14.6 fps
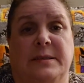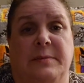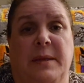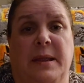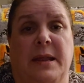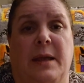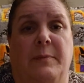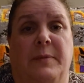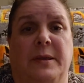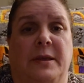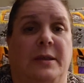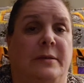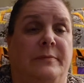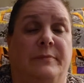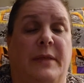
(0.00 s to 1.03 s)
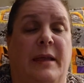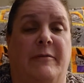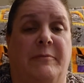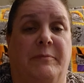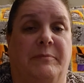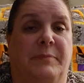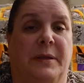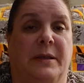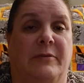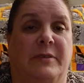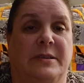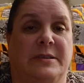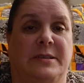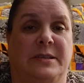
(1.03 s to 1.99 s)
It may not be that big of
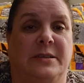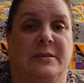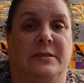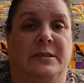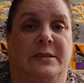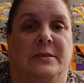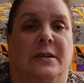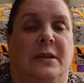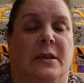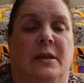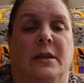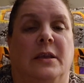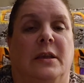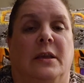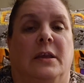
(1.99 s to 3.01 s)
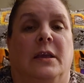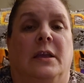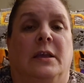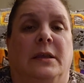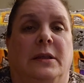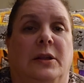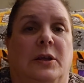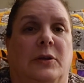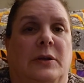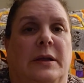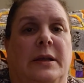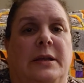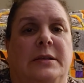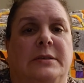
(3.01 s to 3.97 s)
a deal. And you know,
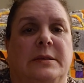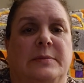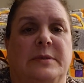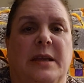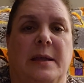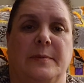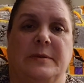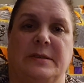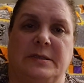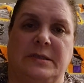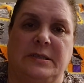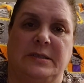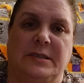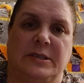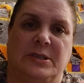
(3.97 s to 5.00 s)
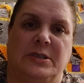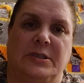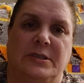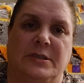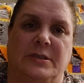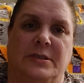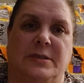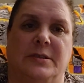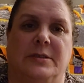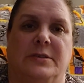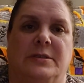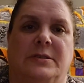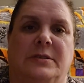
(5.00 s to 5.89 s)
sometimes the decisions,